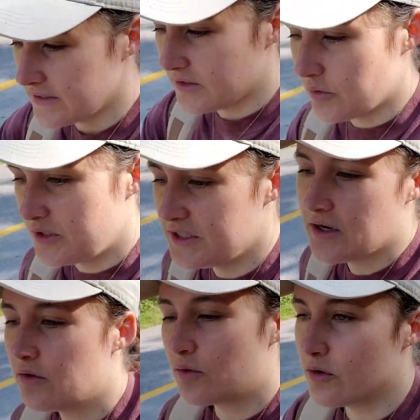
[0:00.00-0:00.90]
going
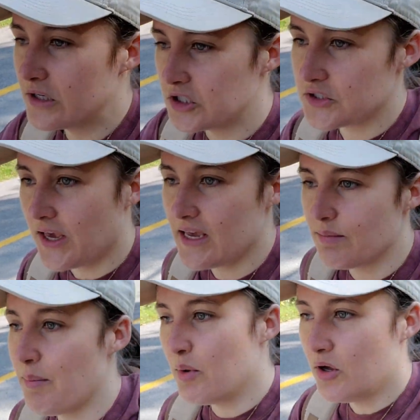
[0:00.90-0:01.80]
down the road I just came
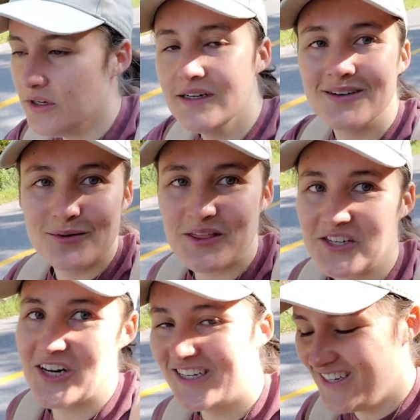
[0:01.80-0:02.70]
up on with the
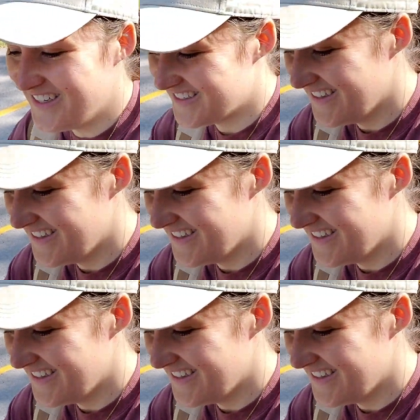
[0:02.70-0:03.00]
shuttle.